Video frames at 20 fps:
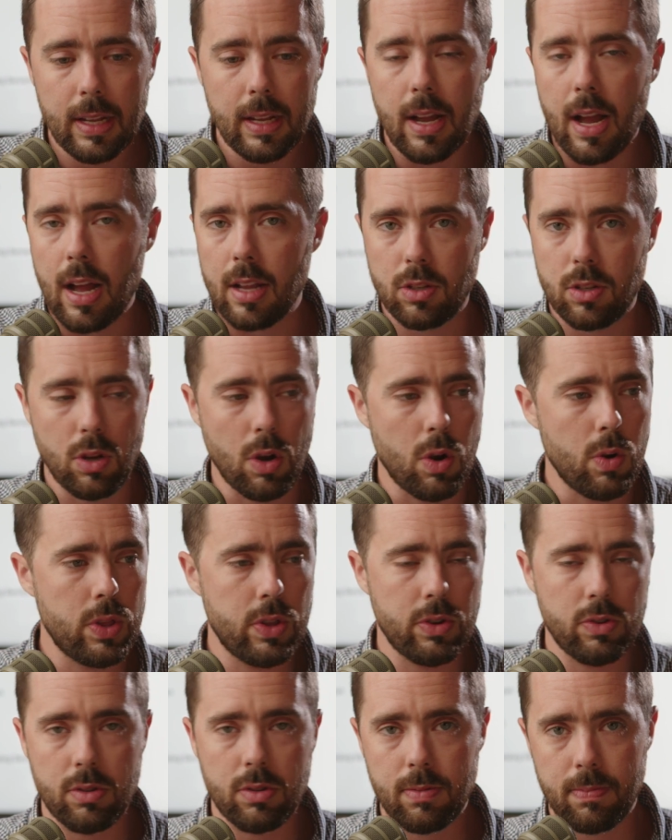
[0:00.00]
Uh, so
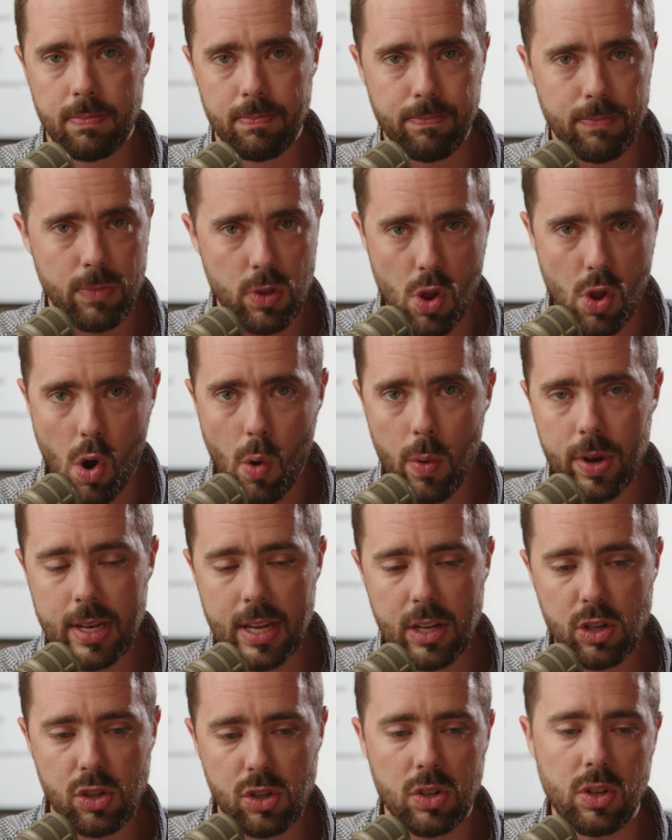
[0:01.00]
there's no
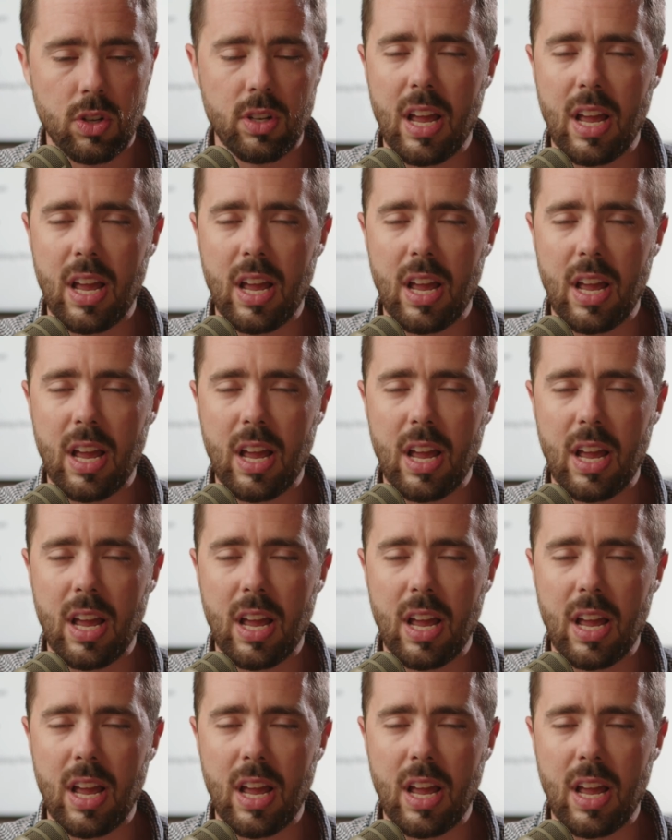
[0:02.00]
additional.